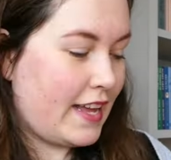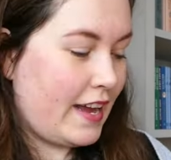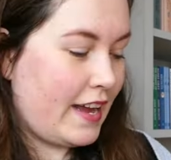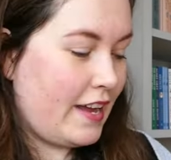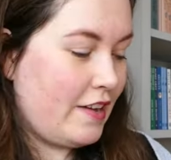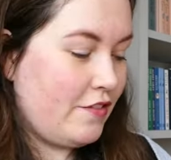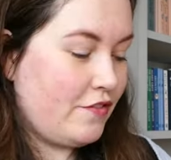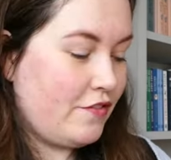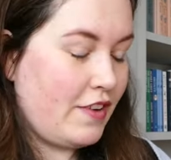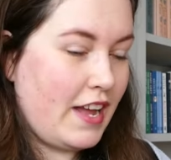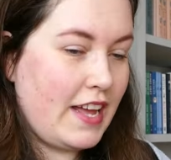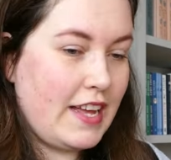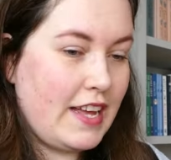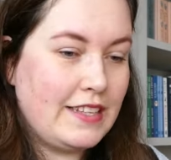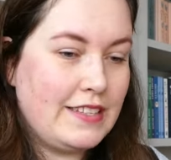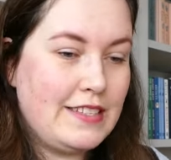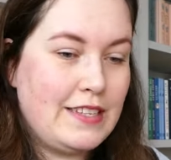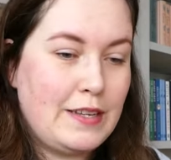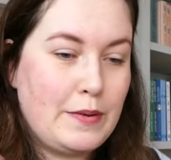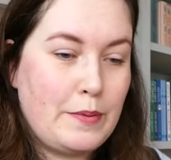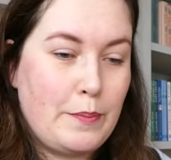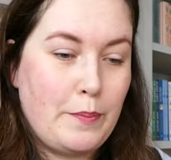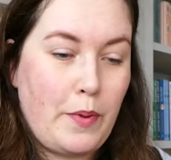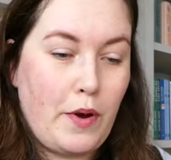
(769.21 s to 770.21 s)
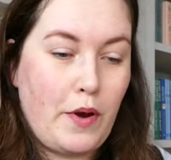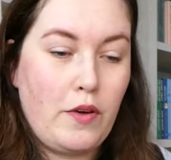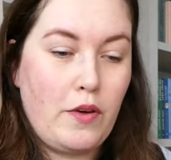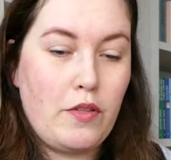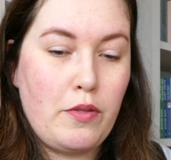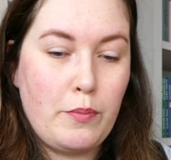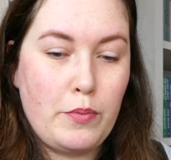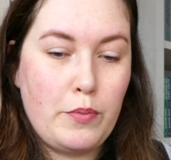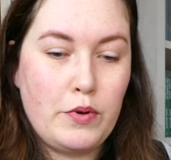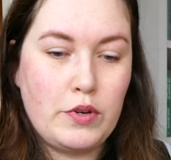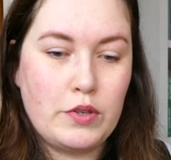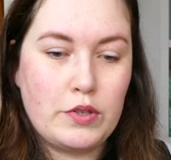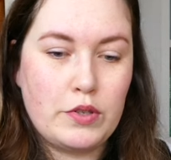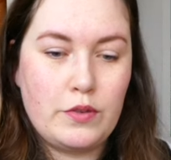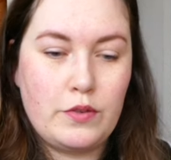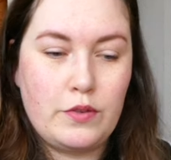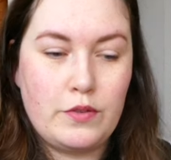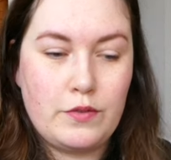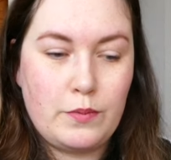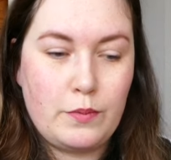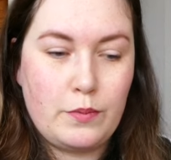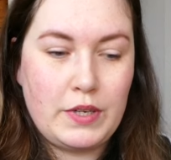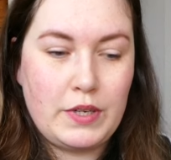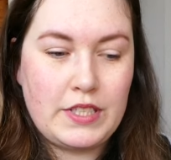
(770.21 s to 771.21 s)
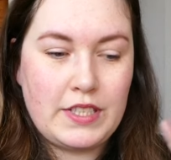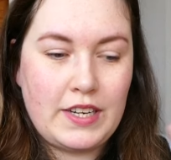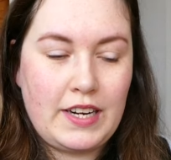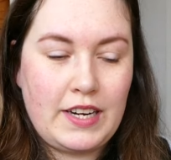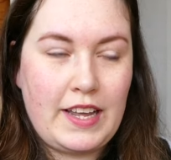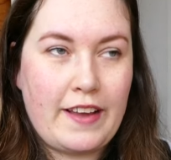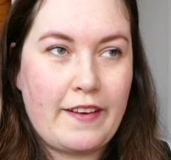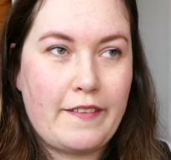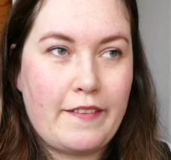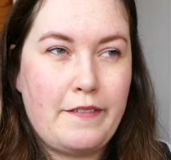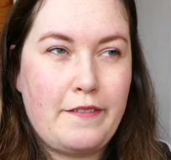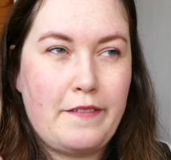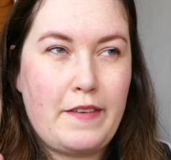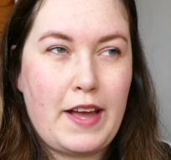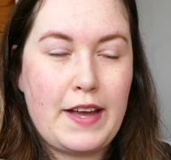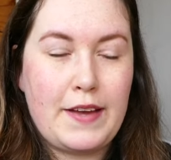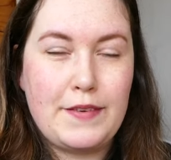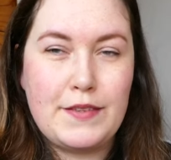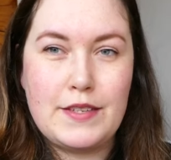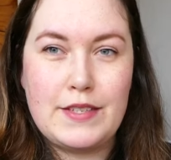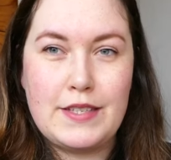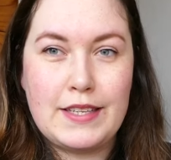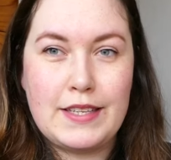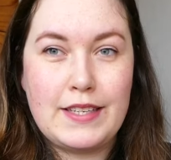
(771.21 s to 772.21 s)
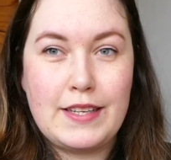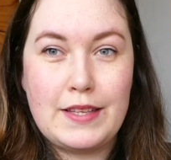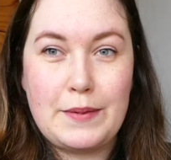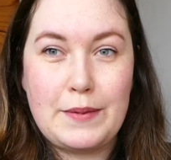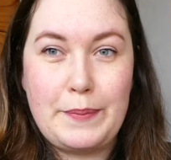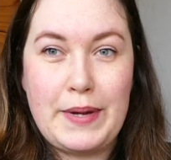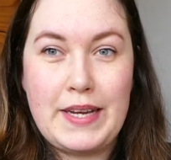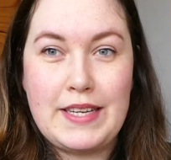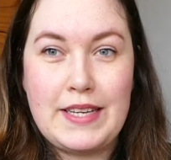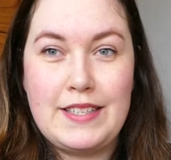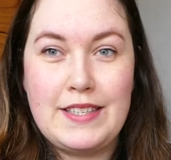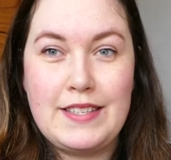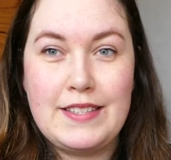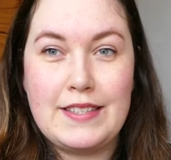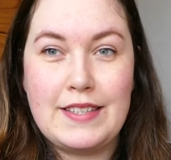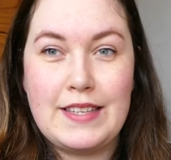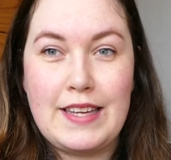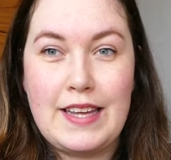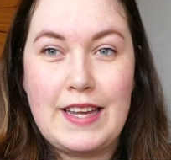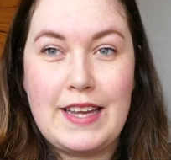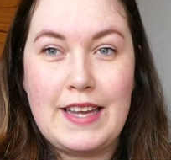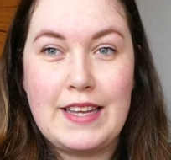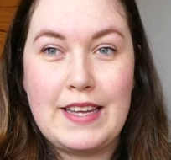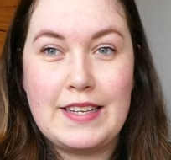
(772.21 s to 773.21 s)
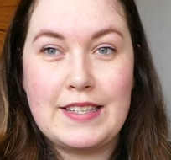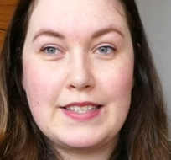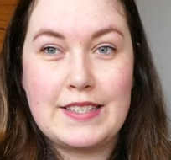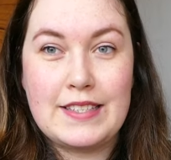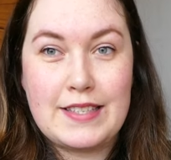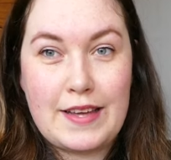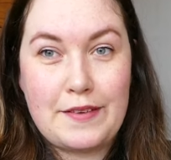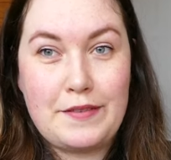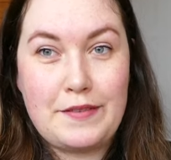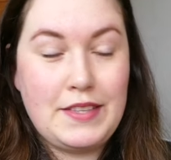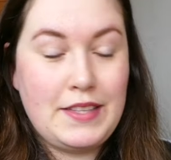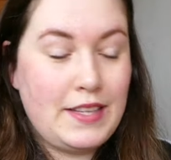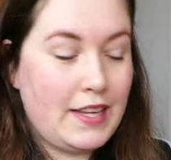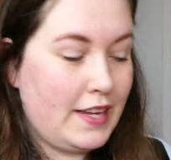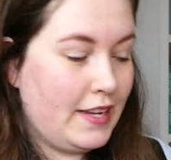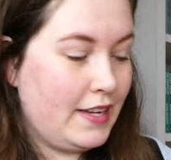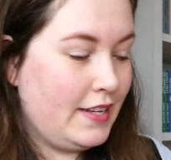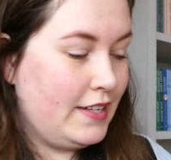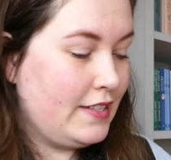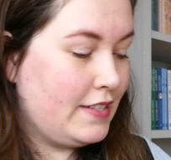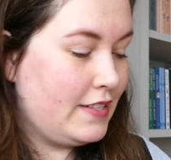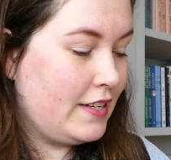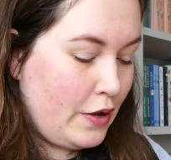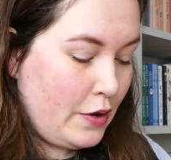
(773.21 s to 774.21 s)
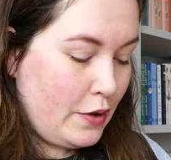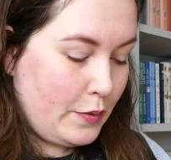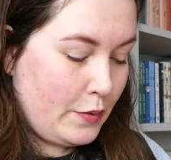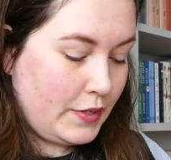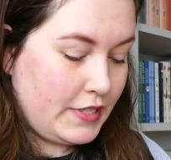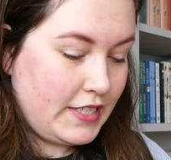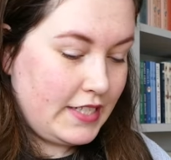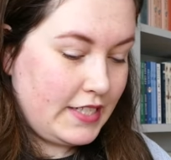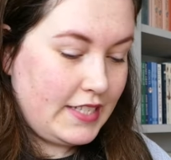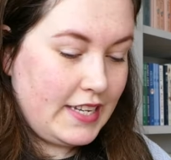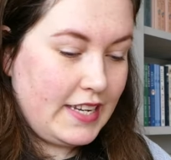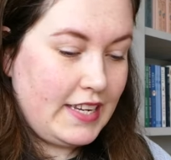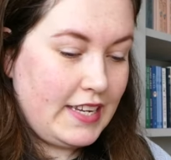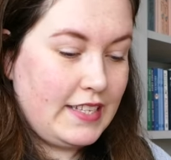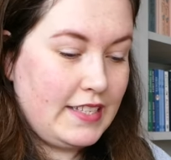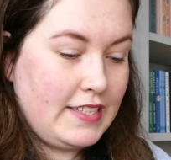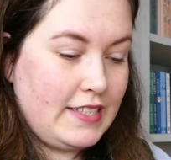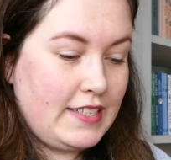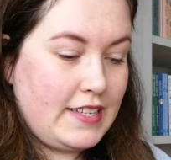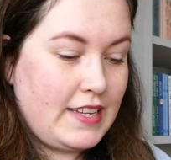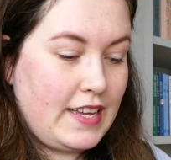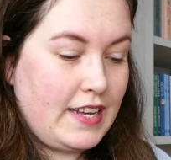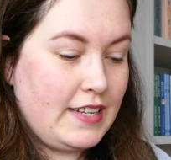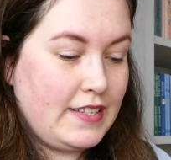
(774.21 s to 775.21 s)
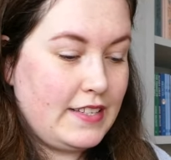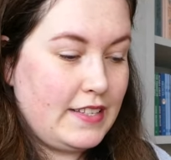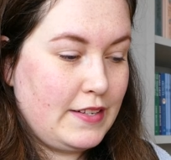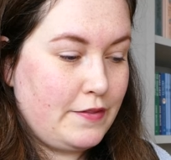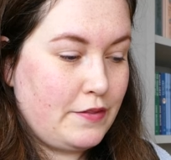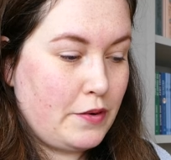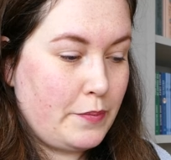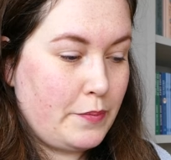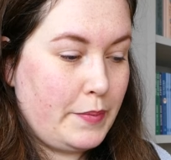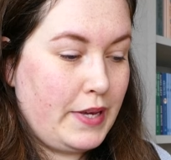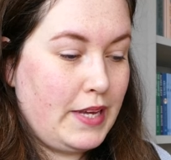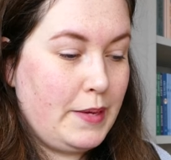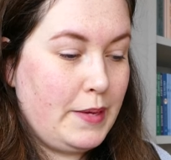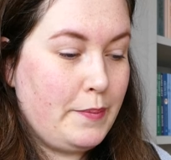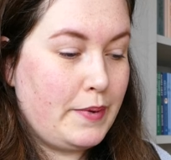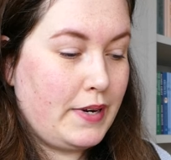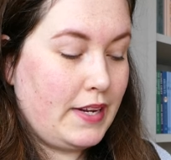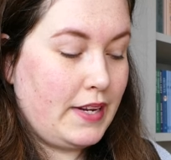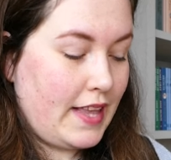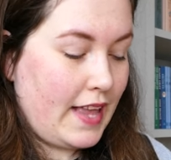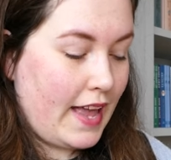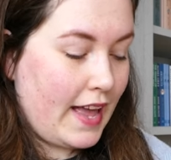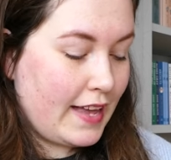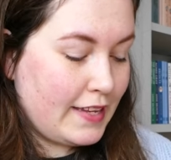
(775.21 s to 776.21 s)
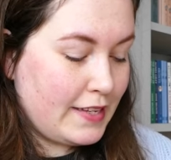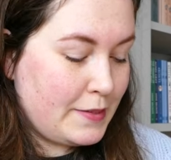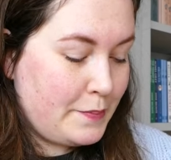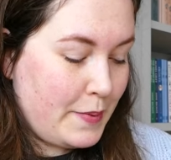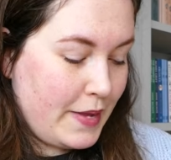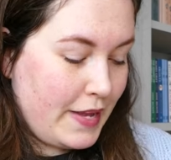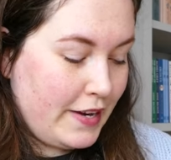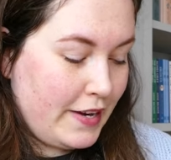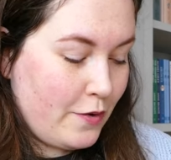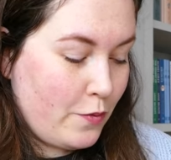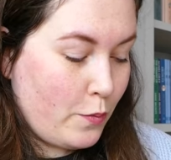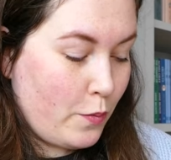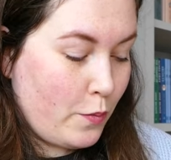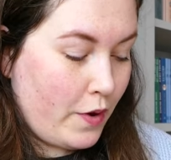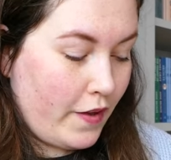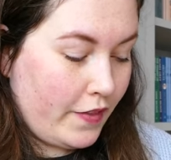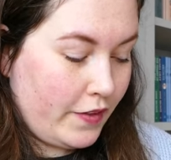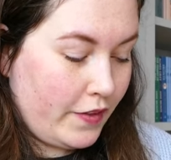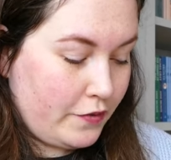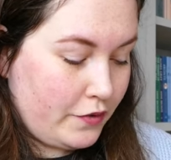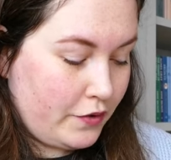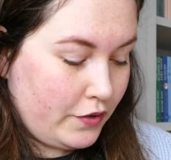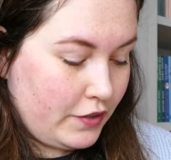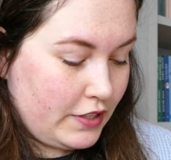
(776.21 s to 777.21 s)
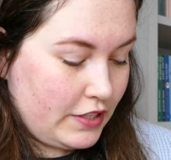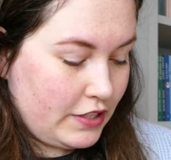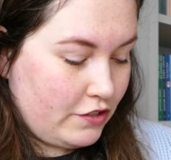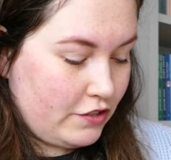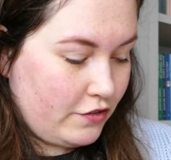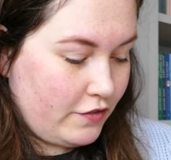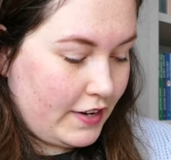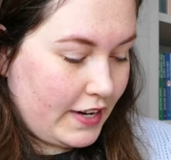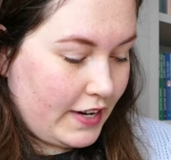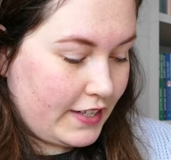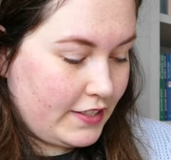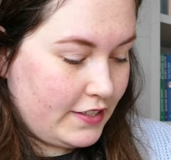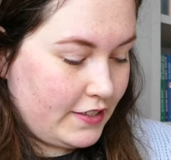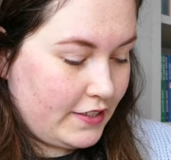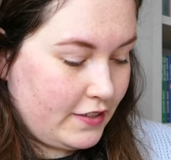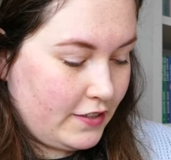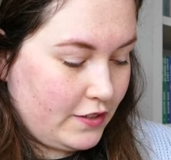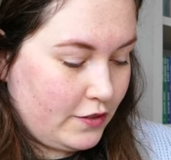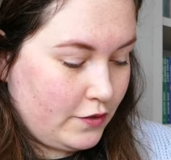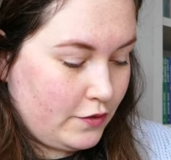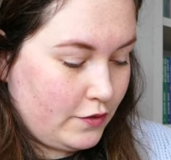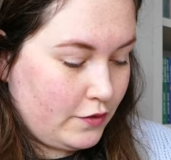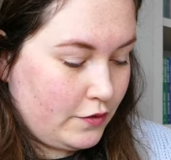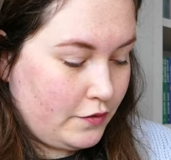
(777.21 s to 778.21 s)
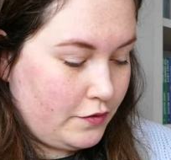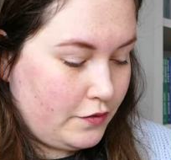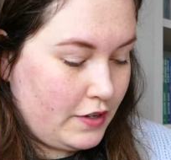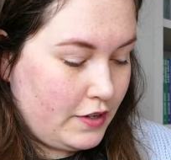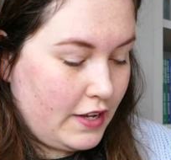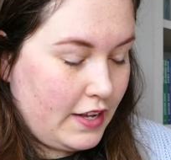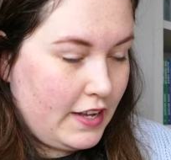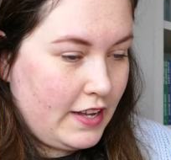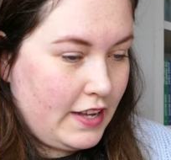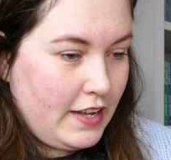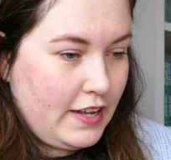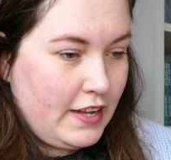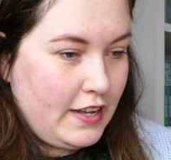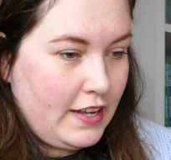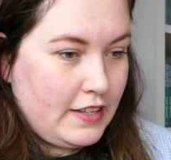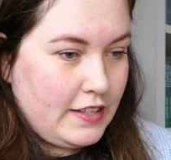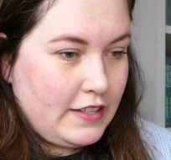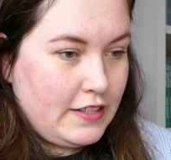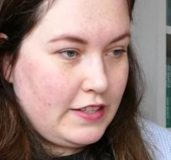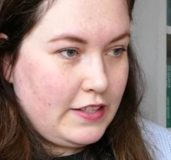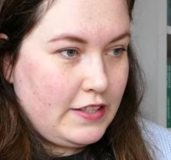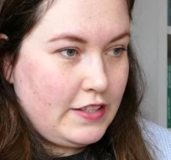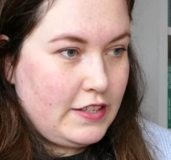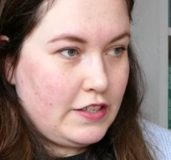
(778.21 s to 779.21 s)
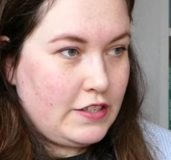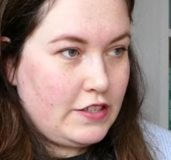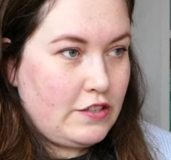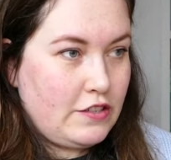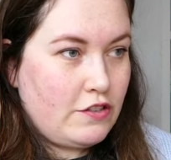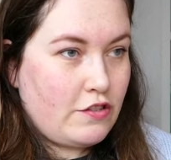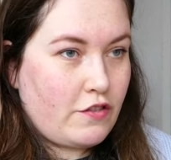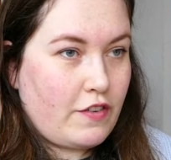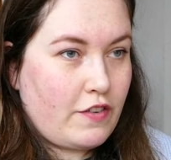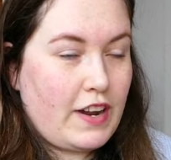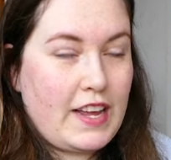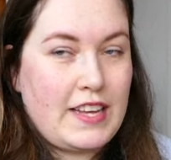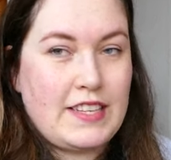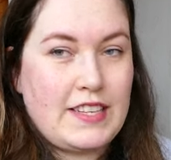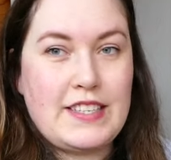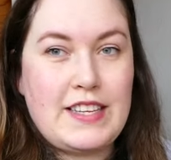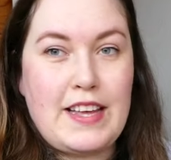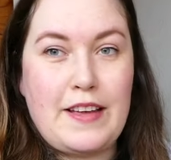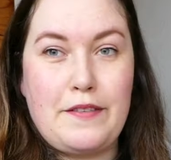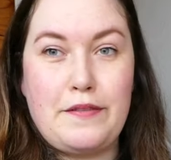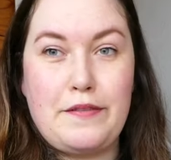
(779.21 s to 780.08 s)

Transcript: I read both books, which are like five to six hundred pages, in seven seven days, which is insanity for me, but it has been a wonderful distraction of the stress and